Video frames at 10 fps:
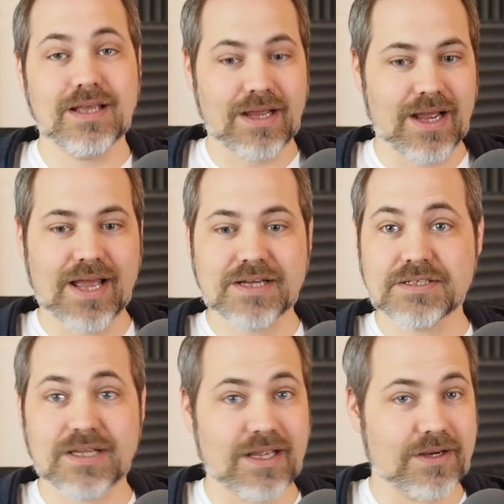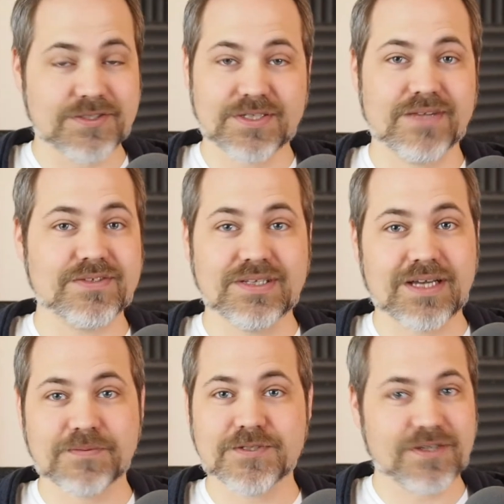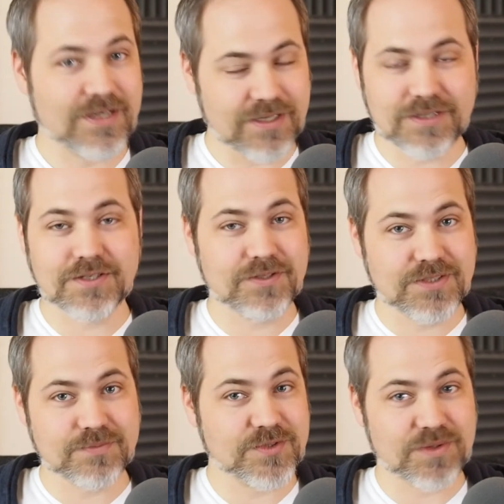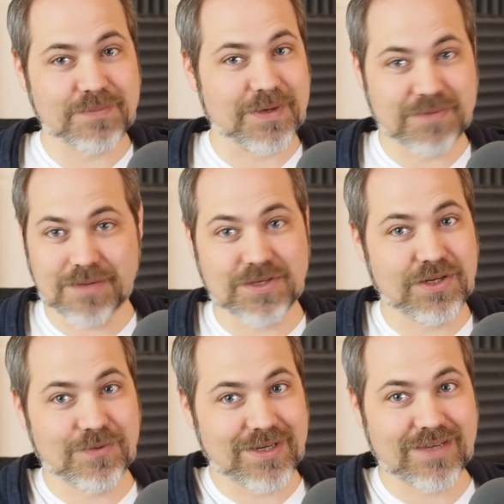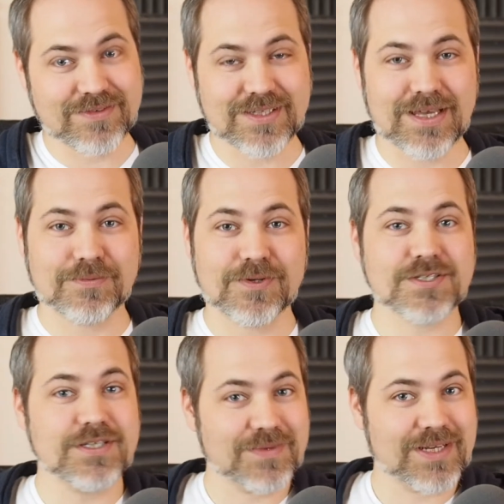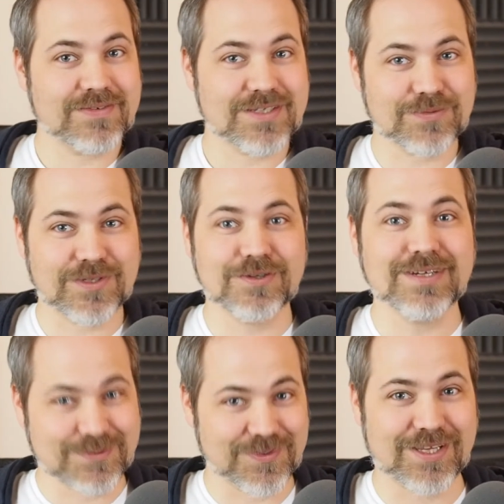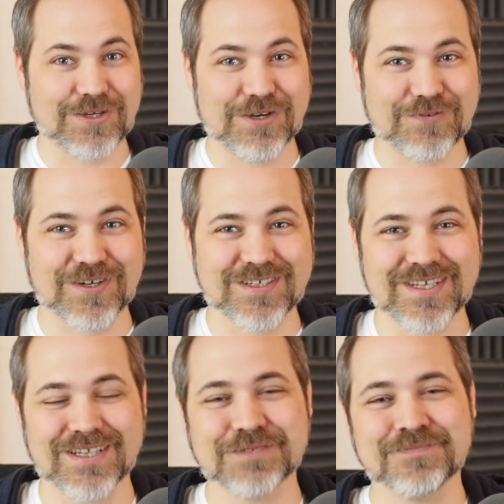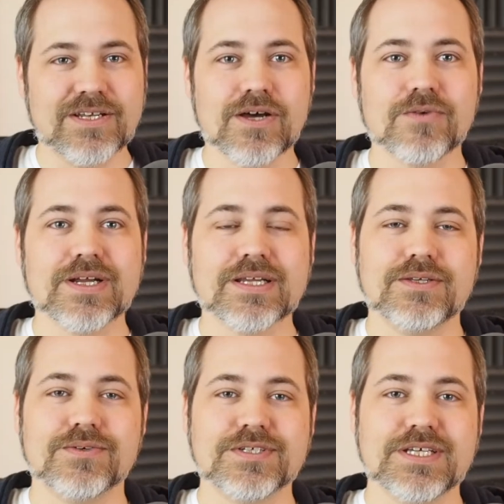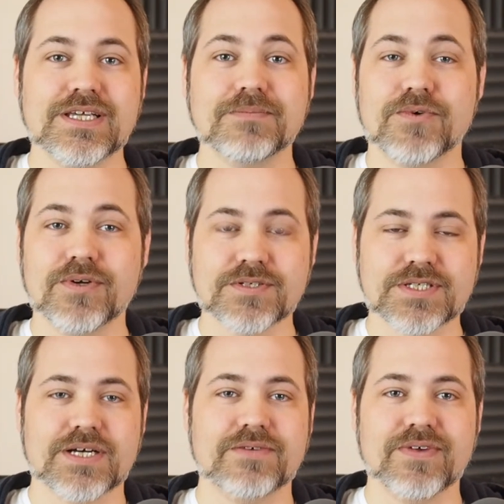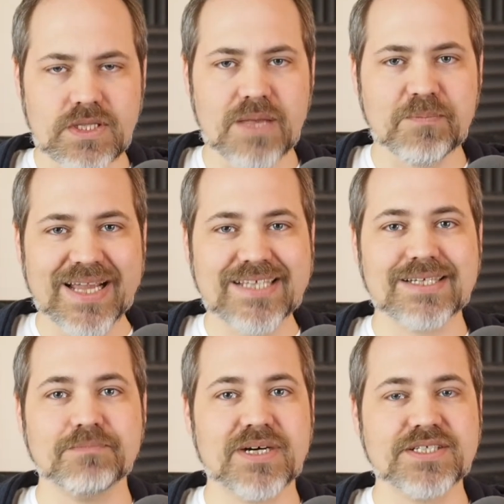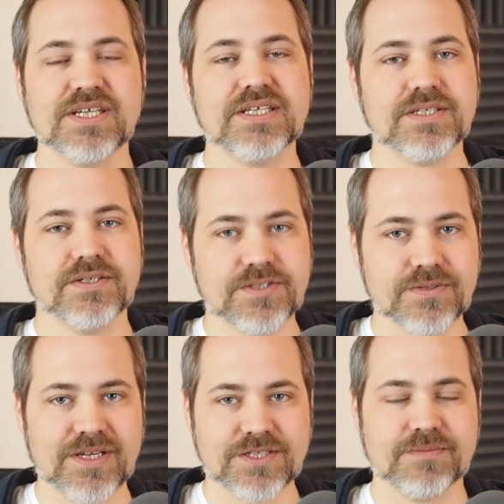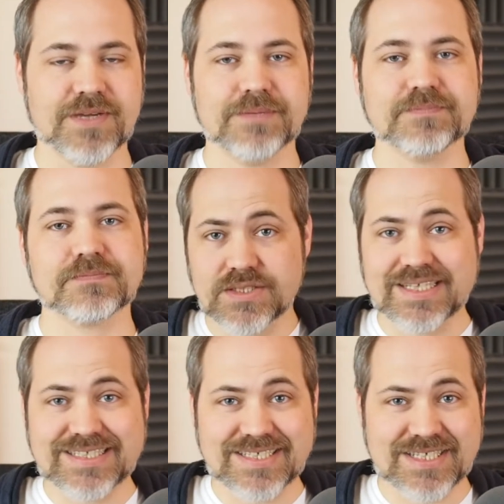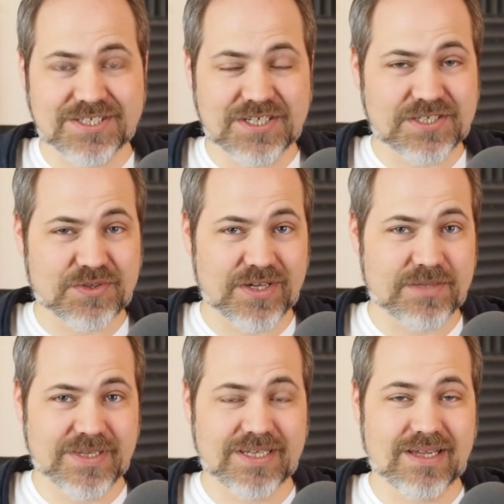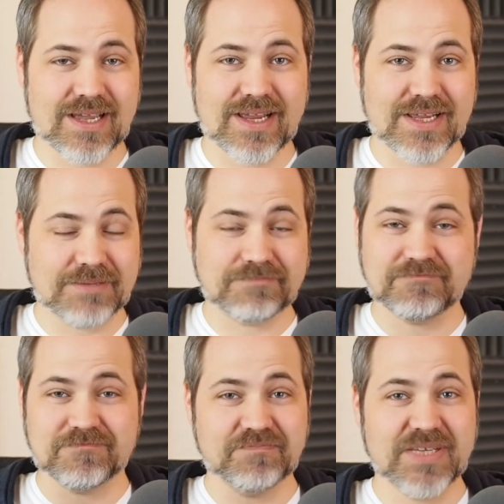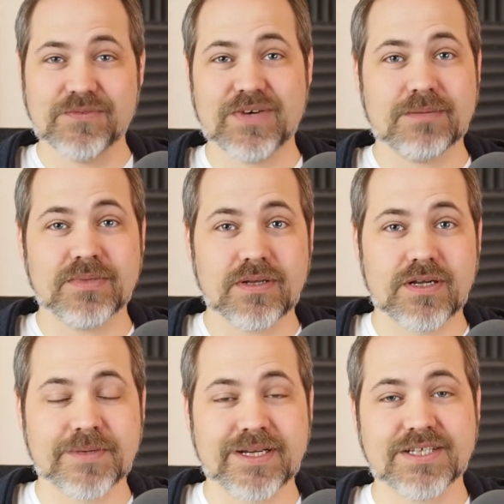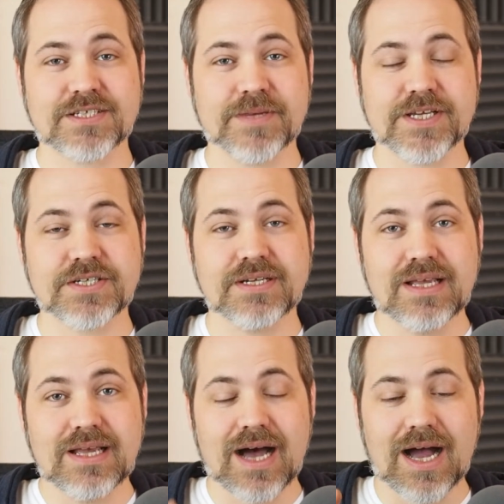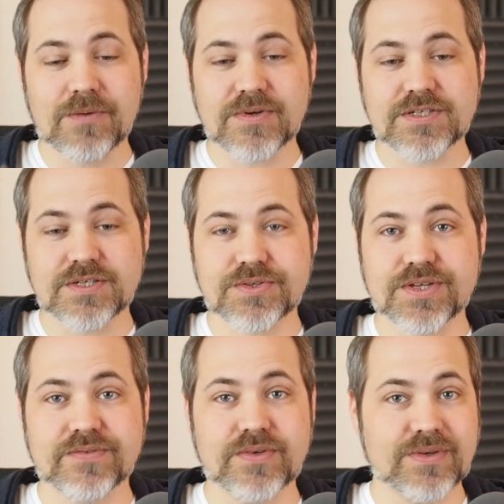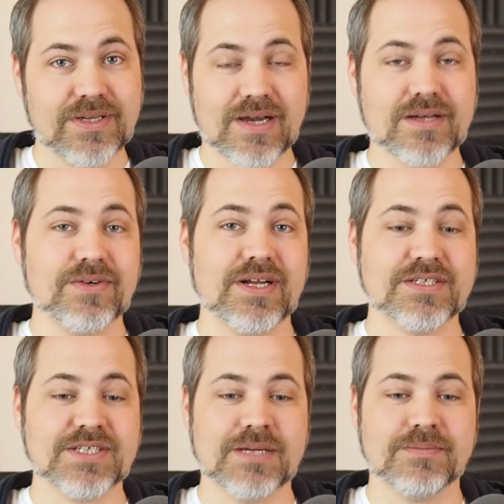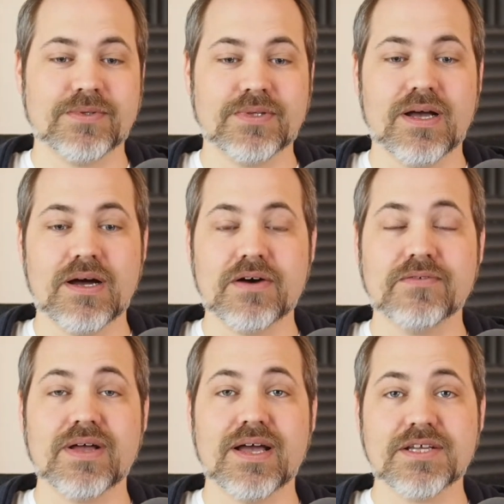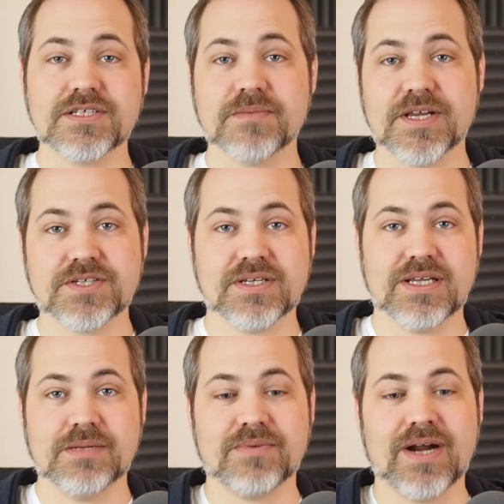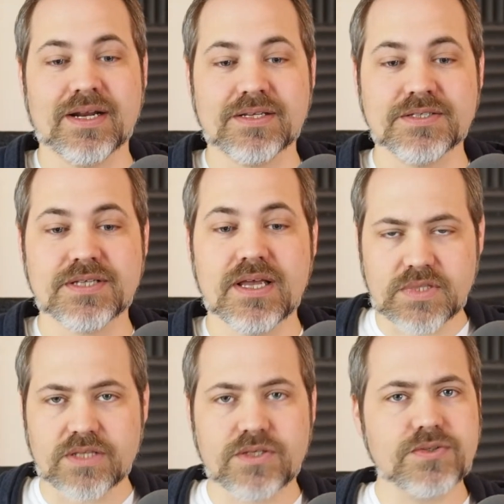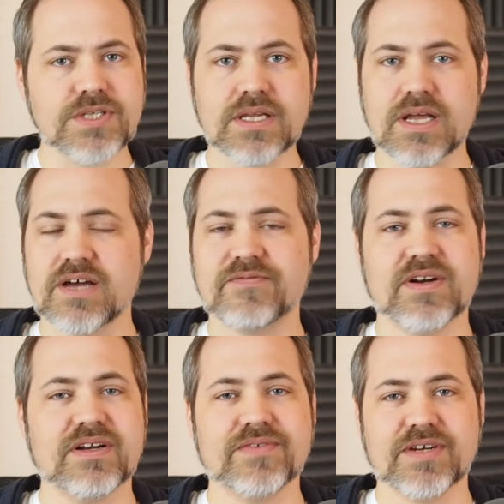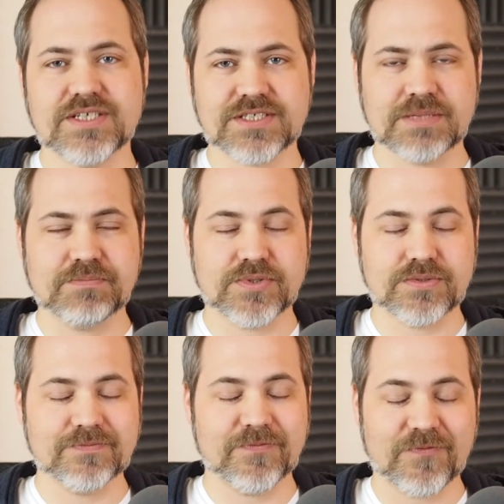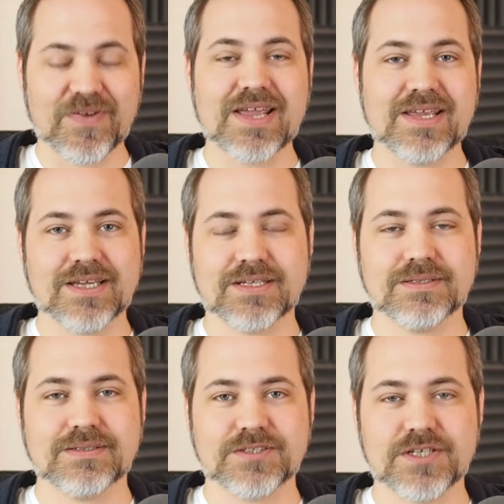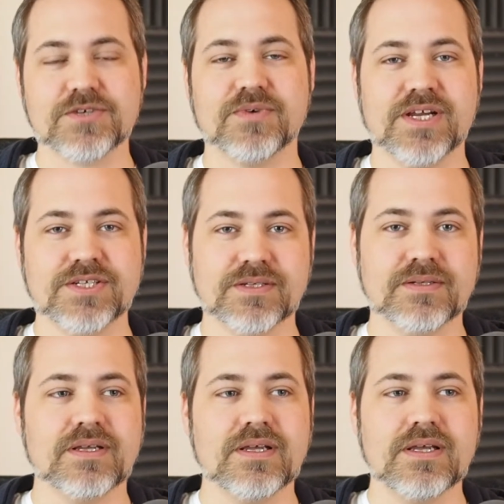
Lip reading: And it also gives you the opportunity to do some swapping. Maybe you don't want to give it to that person. You want to give it to the one who is really good at front end. Knowing your team or yourself makes it much easier to estimate. So this isn't just going to be me ramble on about estimation. I want to give you a concrete example of estimation in practice using a very, very simple fake situation